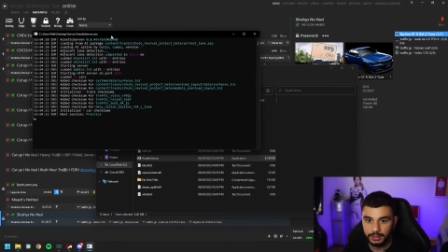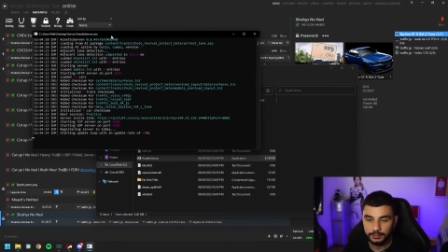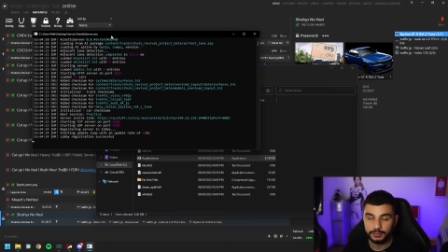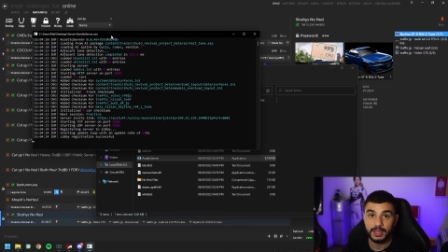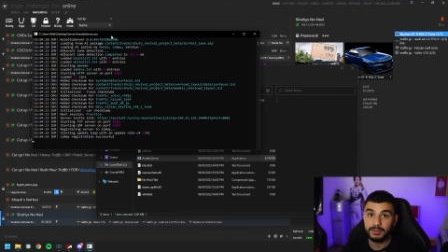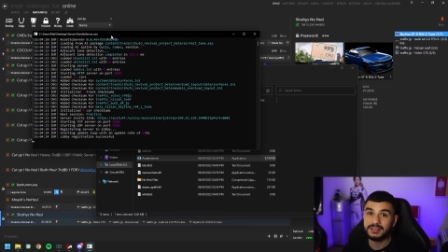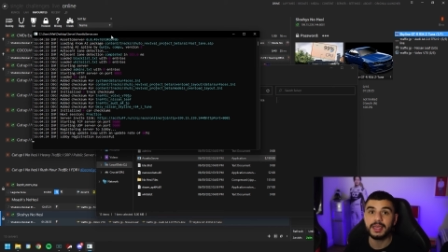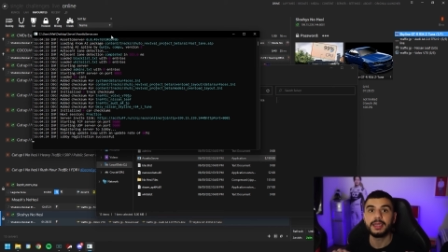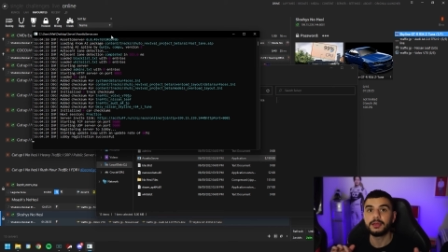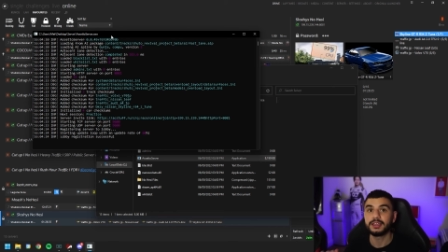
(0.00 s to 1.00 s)
So that means
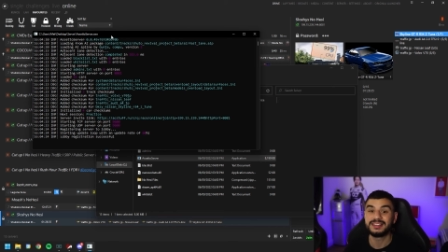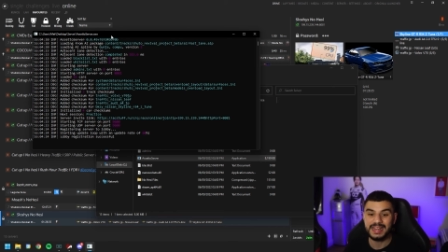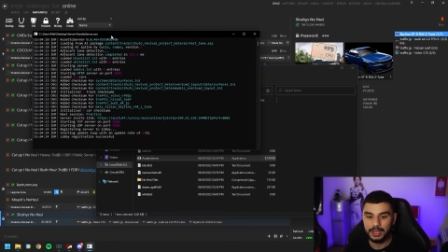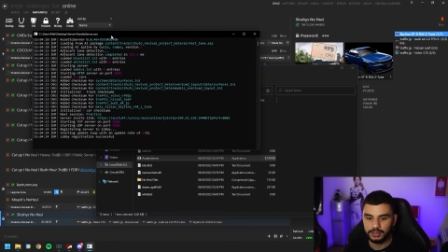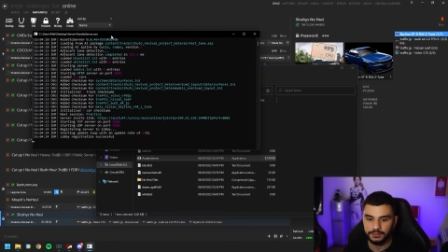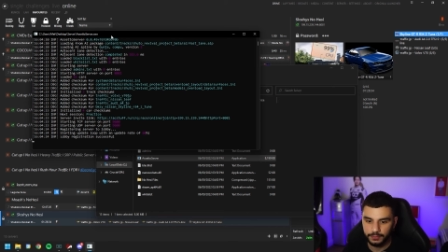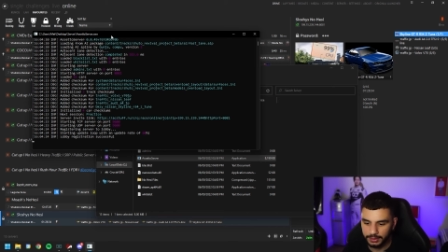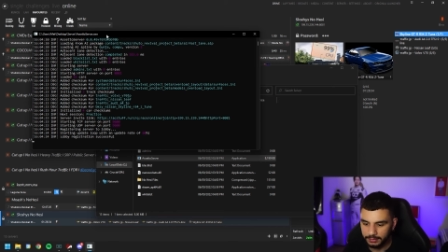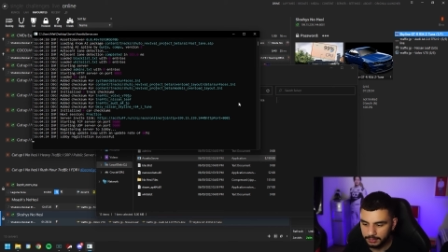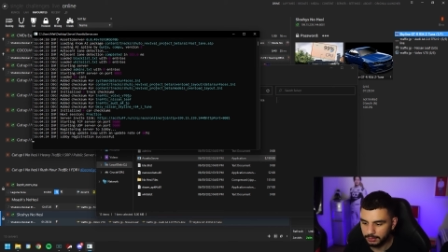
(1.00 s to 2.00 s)
the AI is now
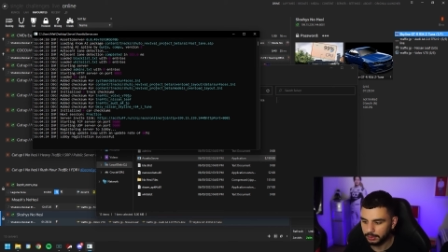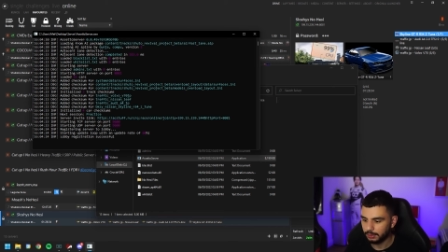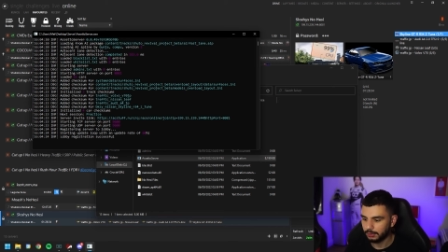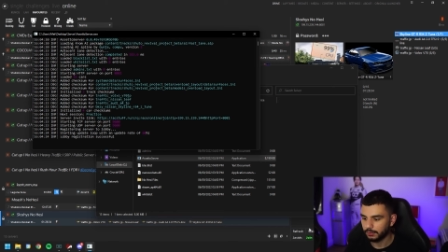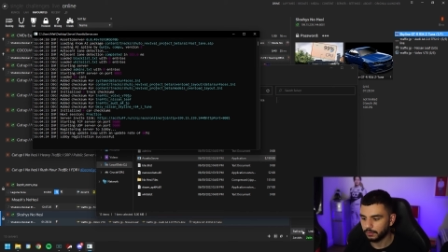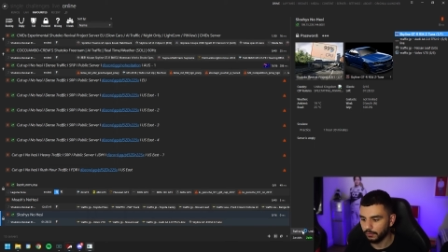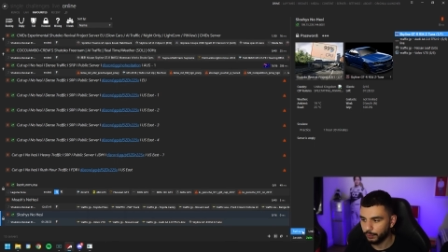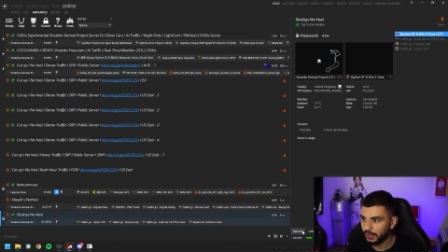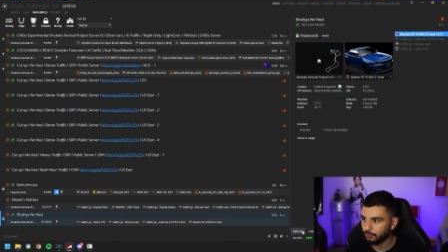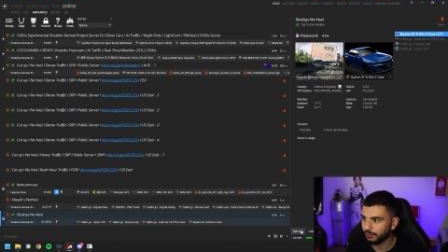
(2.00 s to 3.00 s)
defined. So if
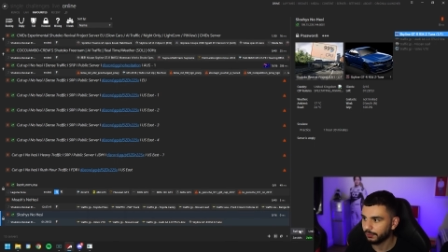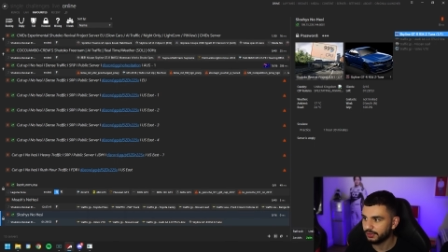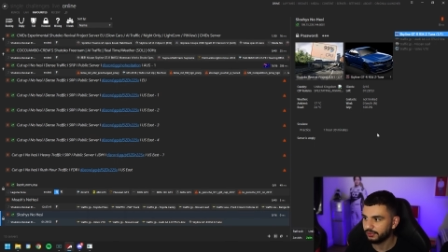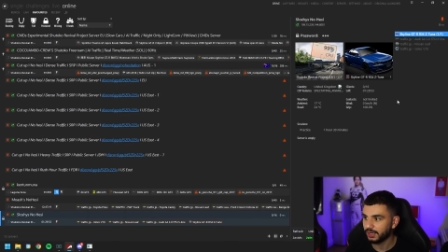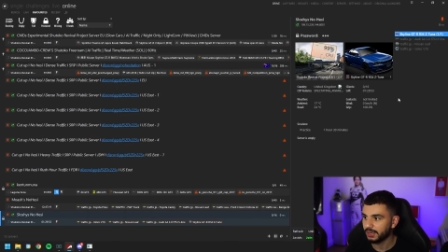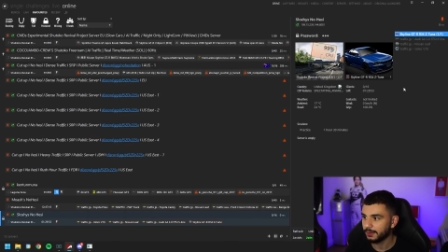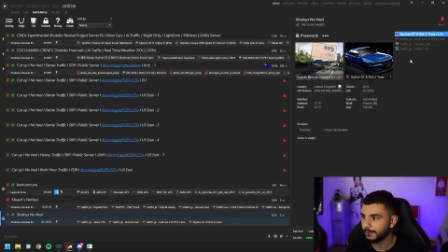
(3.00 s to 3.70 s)
we hit refresh here,